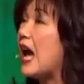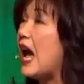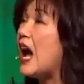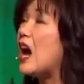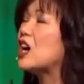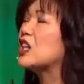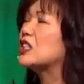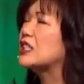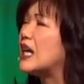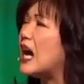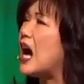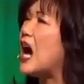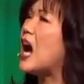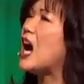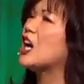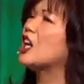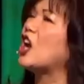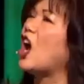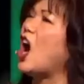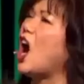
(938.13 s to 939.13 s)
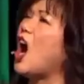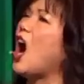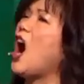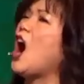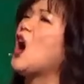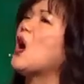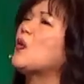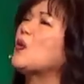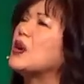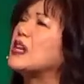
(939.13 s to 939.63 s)
how God
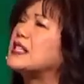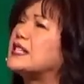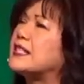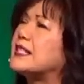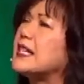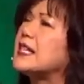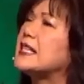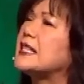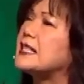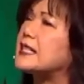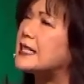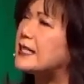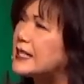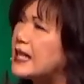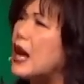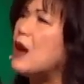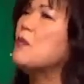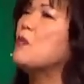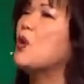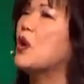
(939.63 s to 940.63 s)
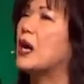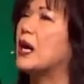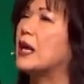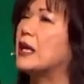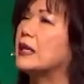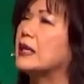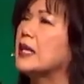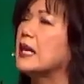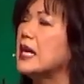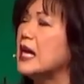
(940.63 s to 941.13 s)
always sends
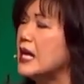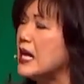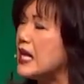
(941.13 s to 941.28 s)
someone,